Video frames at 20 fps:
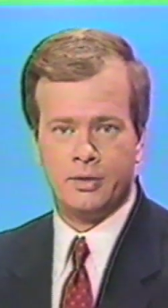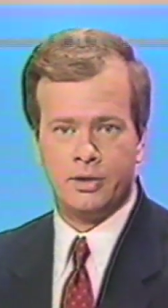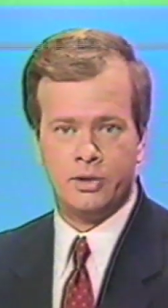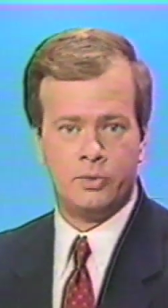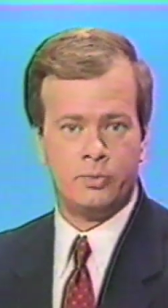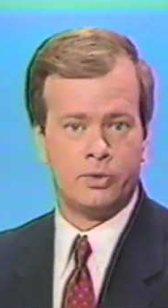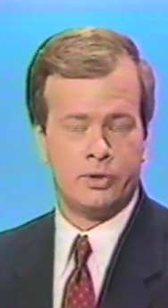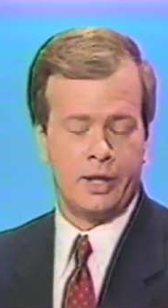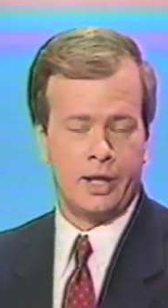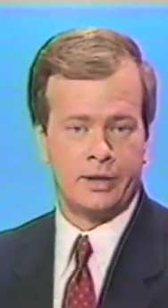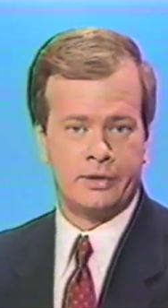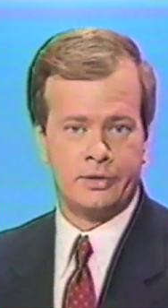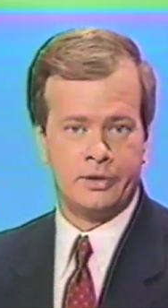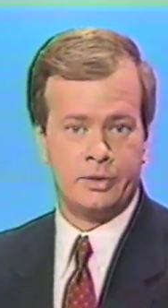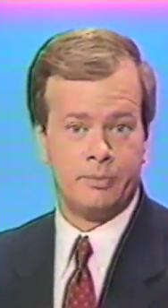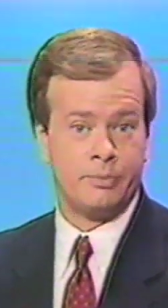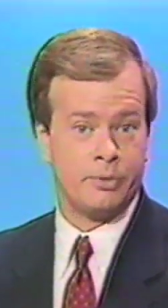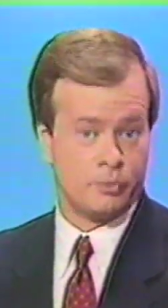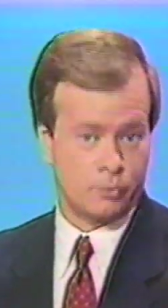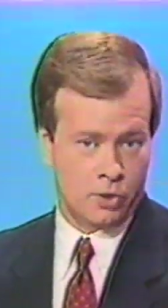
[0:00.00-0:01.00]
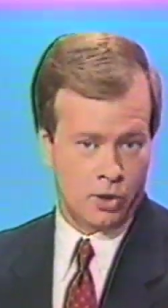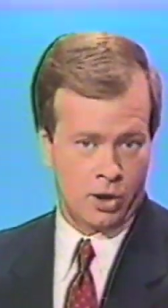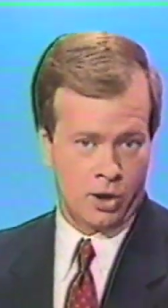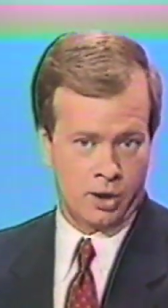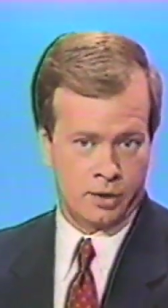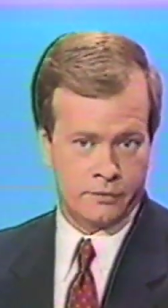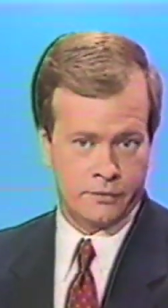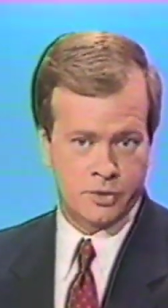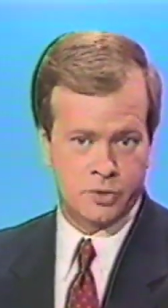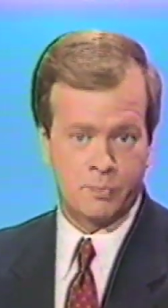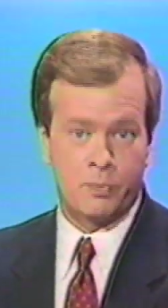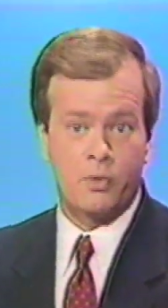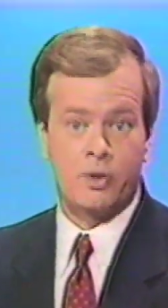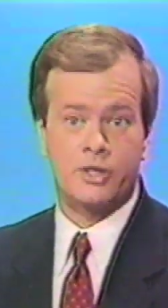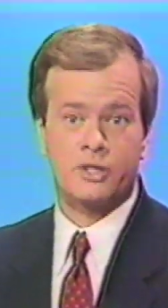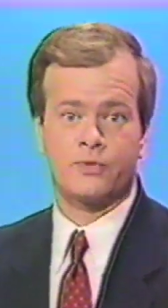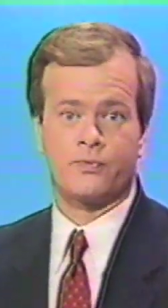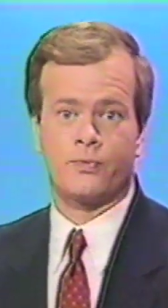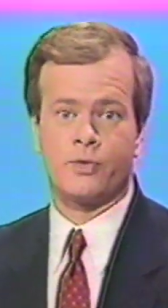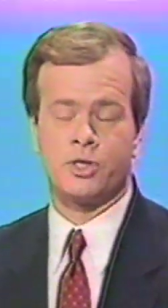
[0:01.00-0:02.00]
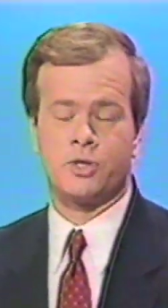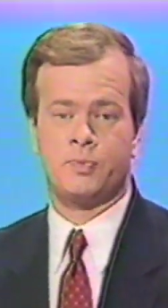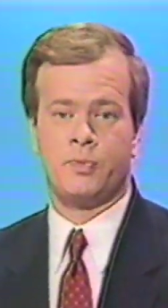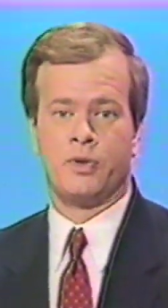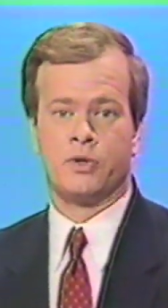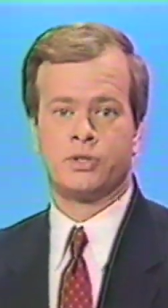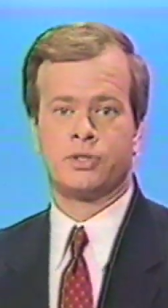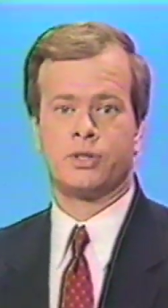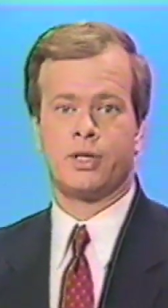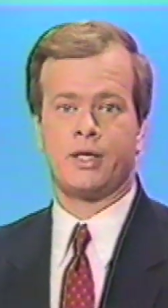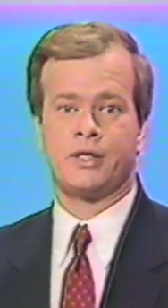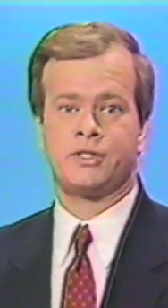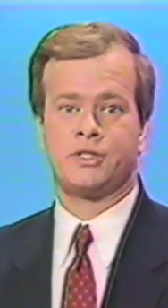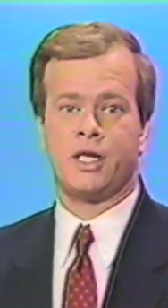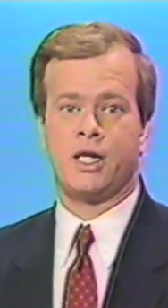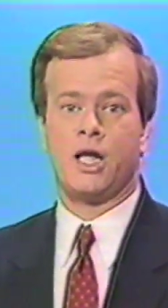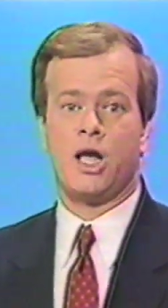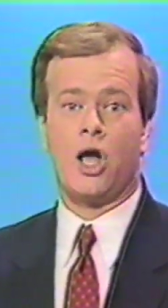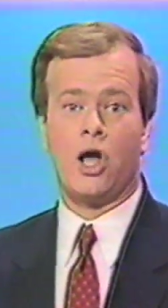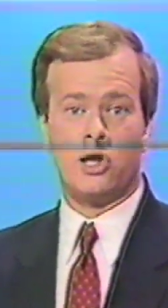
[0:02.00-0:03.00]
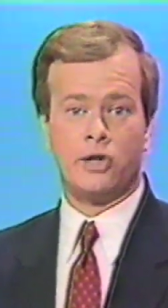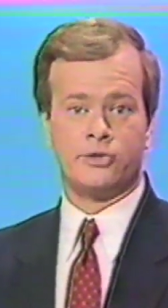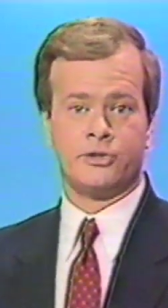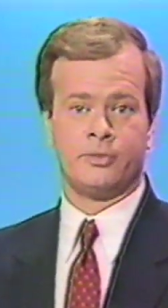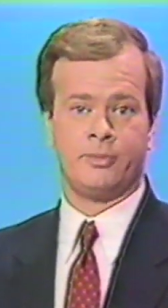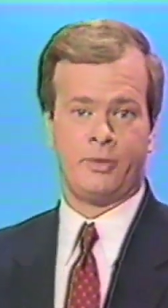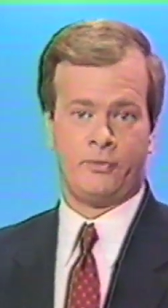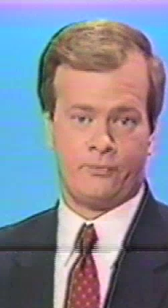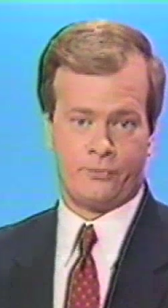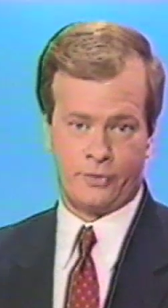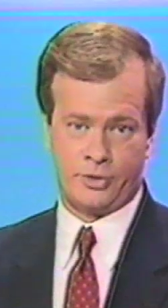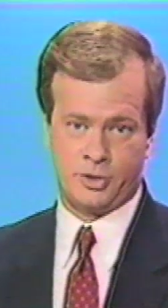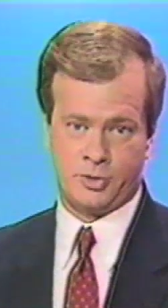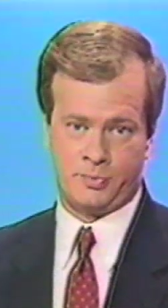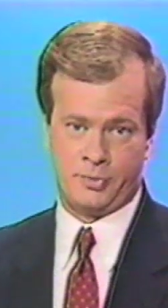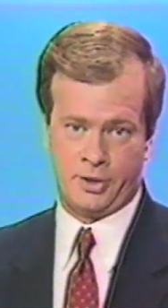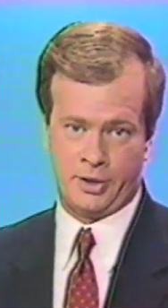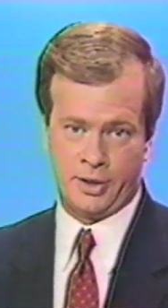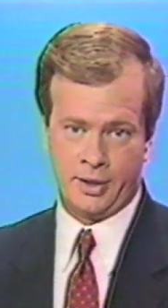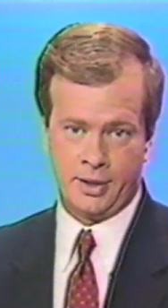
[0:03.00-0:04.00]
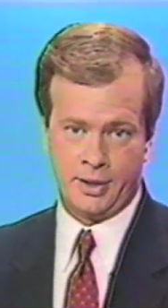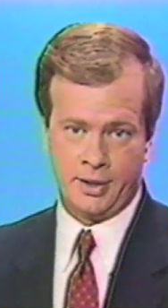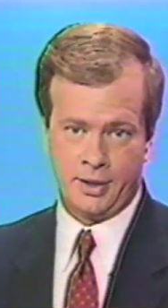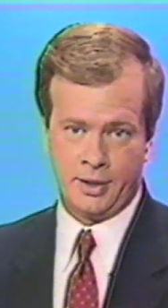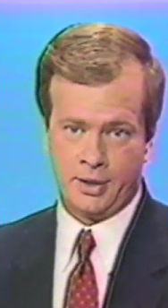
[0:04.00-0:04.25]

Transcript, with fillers: You would likely be wrong. The sport is frisbee, or should I say ultimate frisbee.